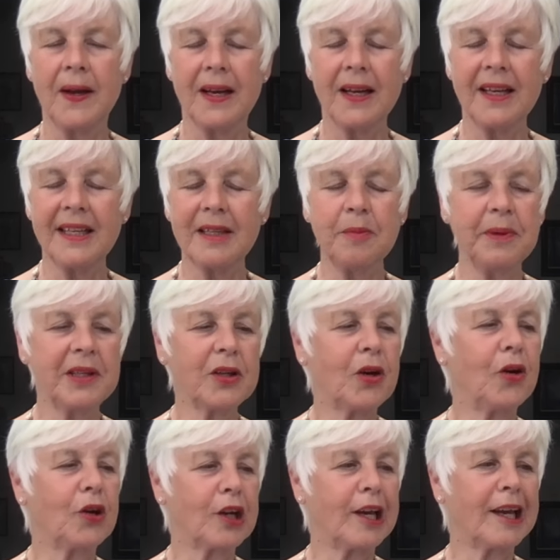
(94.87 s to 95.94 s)
a little bit of
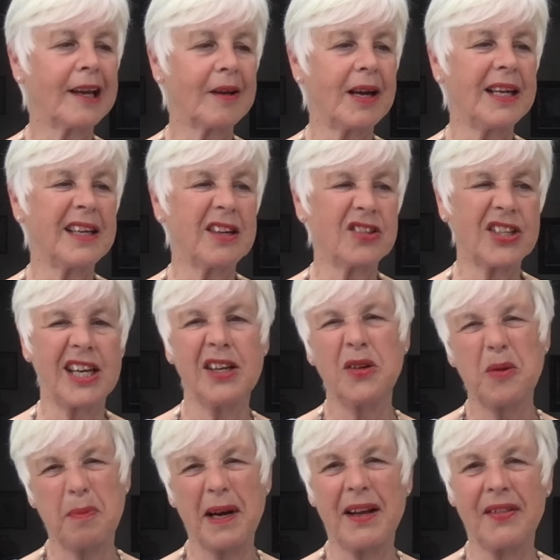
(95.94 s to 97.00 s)
cooking, and I'll tell you
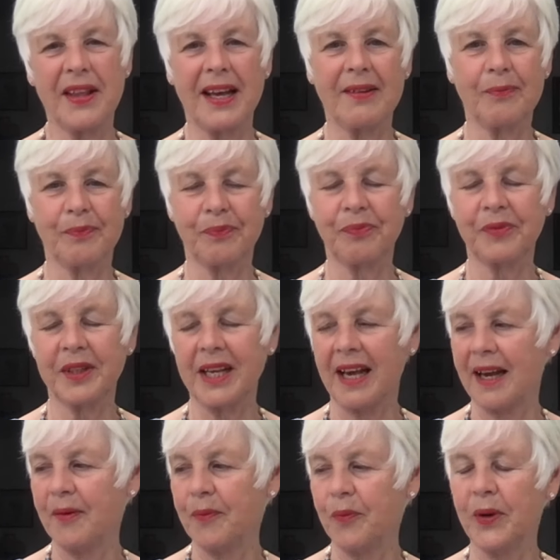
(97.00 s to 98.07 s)
about that, yeah,
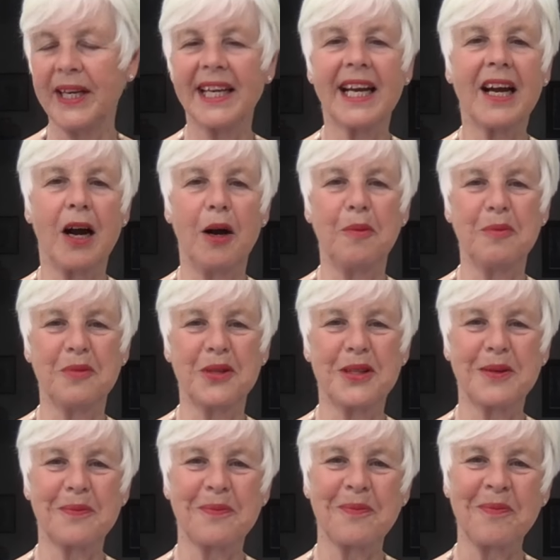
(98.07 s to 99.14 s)
when it comes.